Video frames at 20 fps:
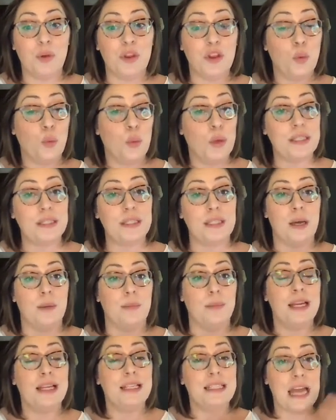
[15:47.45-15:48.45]
the
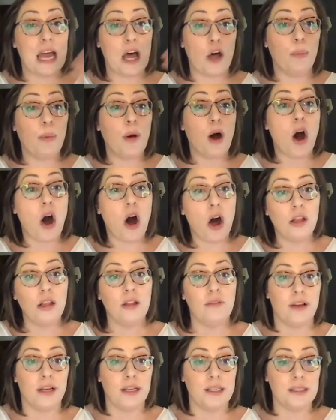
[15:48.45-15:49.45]
wisdom to help all of
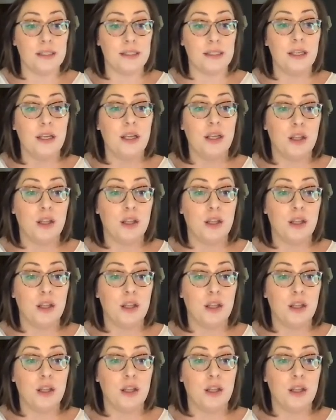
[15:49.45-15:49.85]
us